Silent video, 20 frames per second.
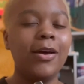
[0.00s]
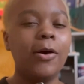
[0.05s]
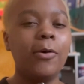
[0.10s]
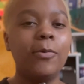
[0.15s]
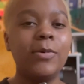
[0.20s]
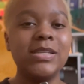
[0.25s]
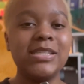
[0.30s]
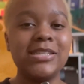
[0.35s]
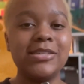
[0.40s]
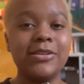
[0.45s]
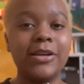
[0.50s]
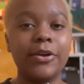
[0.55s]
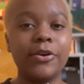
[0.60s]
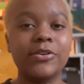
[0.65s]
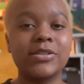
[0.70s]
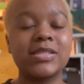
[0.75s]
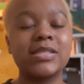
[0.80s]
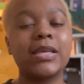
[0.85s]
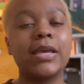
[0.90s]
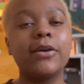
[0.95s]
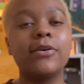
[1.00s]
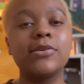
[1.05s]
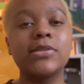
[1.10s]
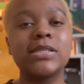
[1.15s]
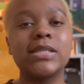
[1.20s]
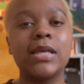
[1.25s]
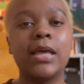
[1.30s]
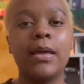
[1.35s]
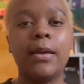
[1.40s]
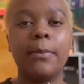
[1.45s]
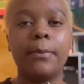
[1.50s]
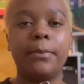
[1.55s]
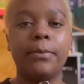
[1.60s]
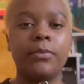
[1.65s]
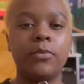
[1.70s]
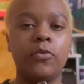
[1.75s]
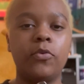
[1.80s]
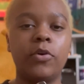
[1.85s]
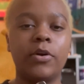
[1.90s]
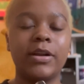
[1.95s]
Once you know your skills,
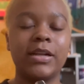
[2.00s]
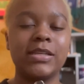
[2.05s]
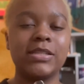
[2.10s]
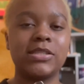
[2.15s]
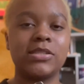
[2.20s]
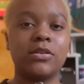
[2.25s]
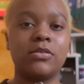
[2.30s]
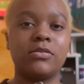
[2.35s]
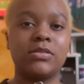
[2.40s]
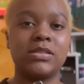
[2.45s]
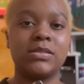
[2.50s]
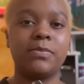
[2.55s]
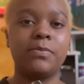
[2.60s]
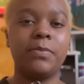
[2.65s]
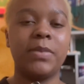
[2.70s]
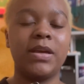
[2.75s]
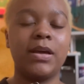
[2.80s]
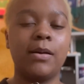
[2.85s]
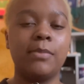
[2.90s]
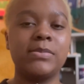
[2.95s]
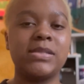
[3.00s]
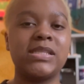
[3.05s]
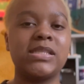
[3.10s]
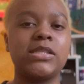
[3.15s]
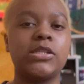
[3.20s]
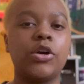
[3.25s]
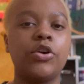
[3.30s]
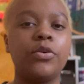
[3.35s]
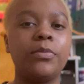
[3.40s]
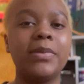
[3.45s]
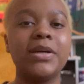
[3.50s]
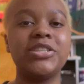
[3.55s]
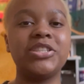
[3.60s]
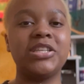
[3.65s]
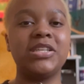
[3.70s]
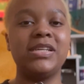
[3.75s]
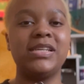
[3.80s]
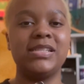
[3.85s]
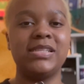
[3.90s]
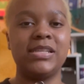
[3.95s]
learning songs becomes so much
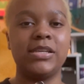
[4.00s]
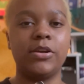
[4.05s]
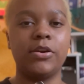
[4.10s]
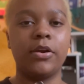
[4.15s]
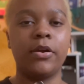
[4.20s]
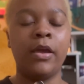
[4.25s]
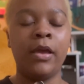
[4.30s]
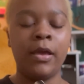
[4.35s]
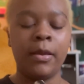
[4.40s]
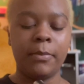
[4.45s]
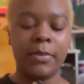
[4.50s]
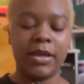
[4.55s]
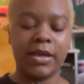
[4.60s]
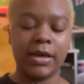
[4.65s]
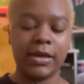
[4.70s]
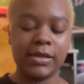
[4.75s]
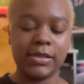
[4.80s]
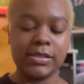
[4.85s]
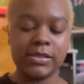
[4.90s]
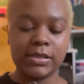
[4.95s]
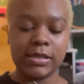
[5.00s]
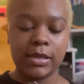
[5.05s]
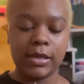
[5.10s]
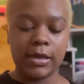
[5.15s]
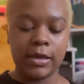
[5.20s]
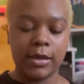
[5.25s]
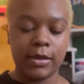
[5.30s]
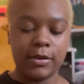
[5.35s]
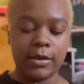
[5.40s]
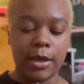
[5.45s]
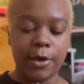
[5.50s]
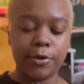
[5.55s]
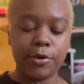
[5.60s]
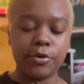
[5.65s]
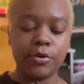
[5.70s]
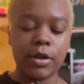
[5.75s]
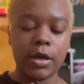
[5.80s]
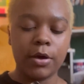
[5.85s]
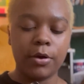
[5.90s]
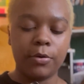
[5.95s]
easier because now you
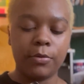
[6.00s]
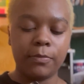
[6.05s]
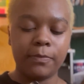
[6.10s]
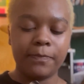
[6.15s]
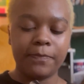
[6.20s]
know